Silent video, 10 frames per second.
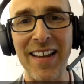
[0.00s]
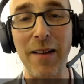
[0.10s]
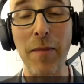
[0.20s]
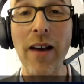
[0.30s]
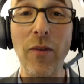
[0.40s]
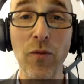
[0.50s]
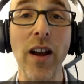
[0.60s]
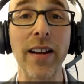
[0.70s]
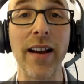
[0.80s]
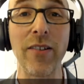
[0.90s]
not yet. Now,
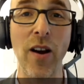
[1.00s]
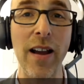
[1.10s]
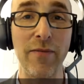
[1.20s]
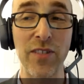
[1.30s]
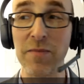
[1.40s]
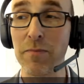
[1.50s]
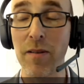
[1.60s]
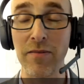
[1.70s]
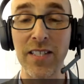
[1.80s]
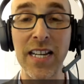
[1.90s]
right now, you know, I have
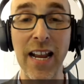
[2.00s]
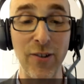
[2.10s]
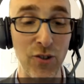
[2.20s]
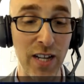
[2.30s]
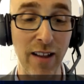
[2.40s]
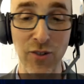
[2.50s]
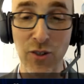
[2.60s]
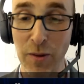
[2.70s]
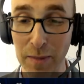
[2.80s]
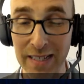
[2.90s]
teenagers now,
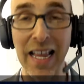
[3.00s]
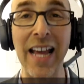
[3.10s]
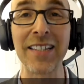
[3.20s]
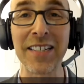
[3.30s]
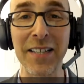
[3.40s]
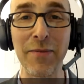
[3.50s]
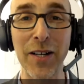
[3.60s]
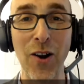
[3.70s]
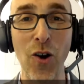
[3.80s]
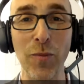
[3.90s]
so I'd be glad to leave it
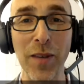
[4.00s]
at home.